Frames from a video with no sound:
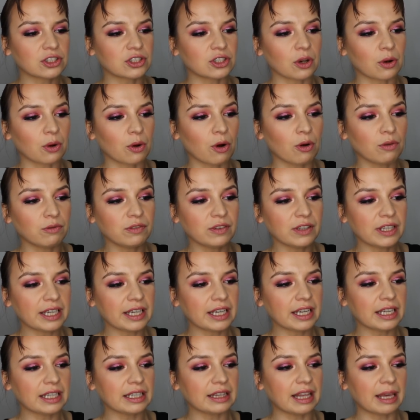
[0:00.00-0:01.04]
So
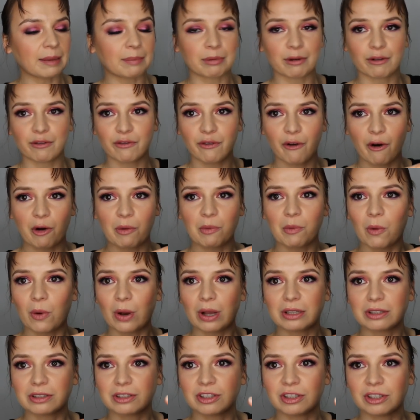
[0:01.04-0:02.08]
hopefully they perform
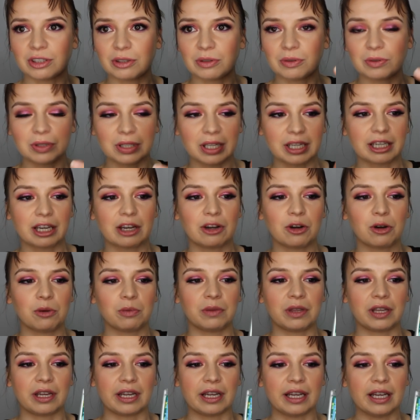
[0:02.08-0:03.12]
well too. Like, I
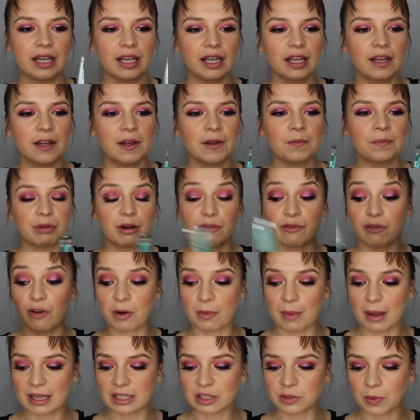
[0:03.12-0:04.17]
hope they
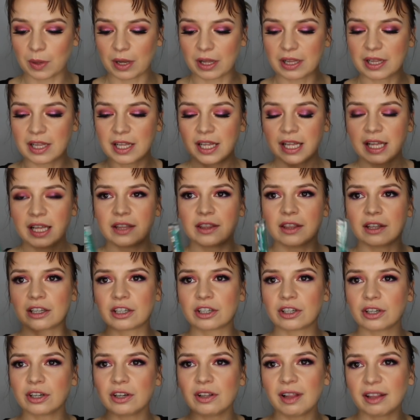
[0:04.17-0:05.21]
perform as well. The
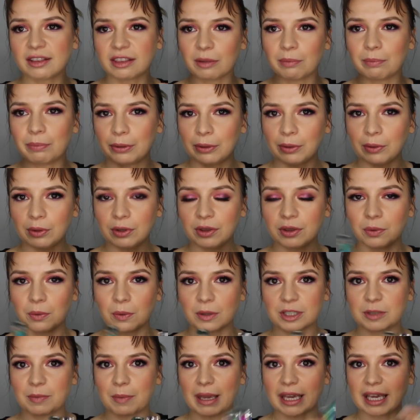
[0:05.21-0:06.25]
girl at the booth
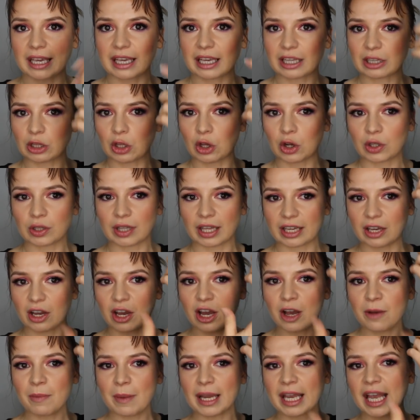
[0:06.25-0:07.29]
was making it look like,
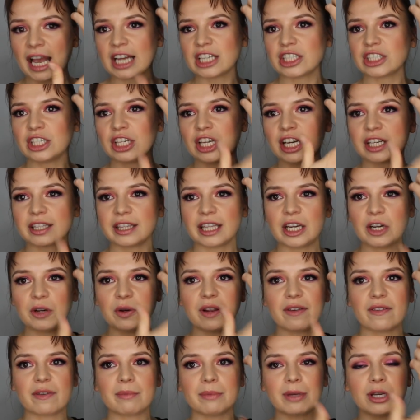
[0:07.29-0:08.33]
oh my gosh, look, they
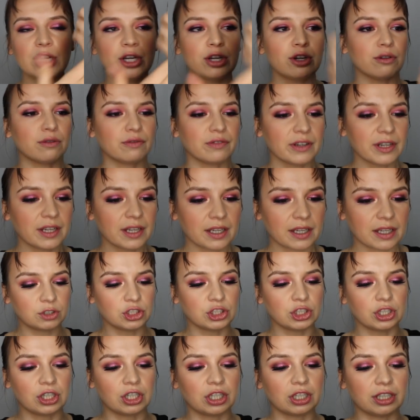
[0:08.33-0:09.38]
don't even move.
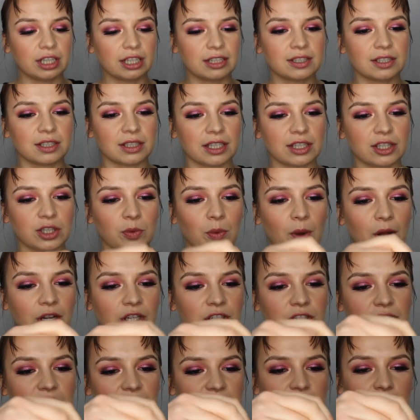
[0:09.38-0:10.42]
Sure, let's
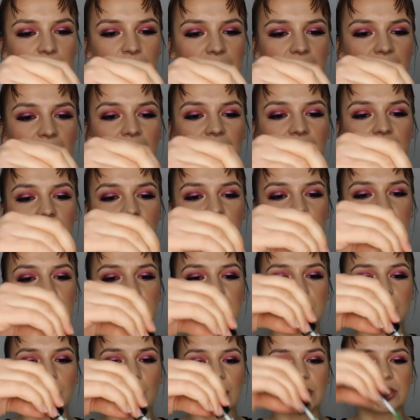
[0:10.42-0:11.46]
swatch this one. I'll
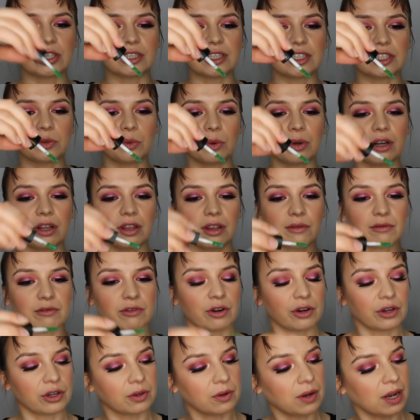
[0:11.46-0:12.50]
swatch at least one of them
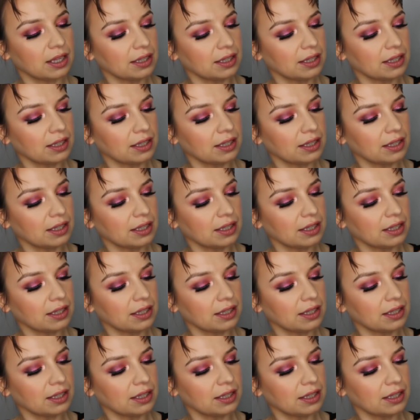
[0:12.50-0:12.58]
for you.